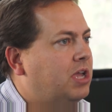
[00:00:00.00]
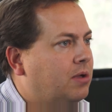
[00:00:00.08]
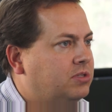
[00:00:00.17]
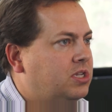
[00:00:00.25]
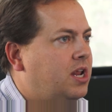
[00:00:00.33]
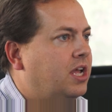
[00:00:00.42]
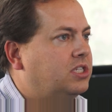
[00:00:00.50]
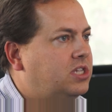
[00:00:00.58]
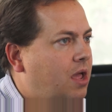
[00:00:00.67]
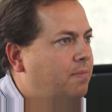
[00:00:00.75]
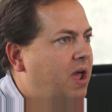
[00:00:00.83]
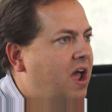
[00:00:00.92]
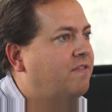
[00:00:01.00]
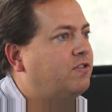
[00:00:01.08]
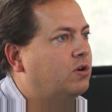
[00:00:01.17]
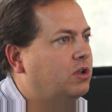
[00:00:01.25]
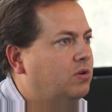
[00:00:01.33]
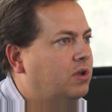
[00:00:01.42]
that becomes the next step
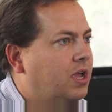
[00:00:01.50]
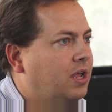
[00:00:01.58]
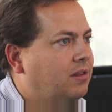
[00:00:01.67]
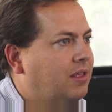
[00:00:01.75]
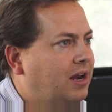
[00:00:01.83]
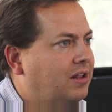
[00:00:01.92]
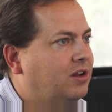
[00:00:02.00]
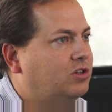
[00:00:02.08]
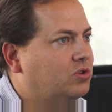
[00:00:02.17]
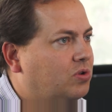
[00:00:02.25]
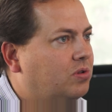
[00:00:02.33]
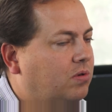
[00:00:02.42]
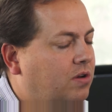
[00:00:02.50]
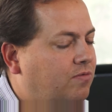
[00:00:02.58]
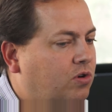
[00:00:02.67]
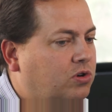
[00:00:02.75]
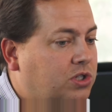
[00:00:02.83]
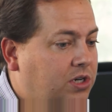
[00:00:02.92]
after you get that initial
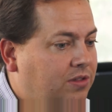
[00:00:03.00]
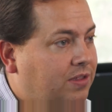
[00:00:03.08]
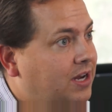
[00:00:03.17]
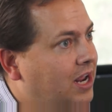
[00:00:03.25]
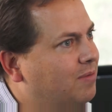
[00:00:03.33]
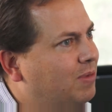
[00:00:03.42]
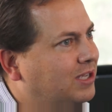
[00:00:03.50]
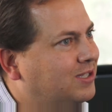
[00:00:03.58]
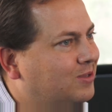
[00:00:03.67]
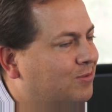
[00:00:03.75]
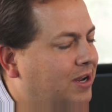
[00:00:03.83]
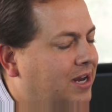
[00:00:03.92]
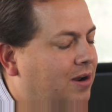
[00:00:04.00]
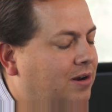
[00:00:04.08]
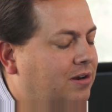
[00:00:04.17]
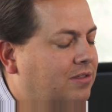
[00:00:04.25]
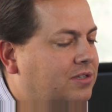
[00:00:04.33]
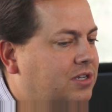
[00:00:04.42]
conversion and the data makes its way
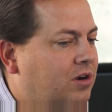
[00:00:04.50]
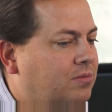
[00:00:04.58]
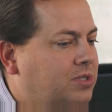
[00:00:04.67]
down into the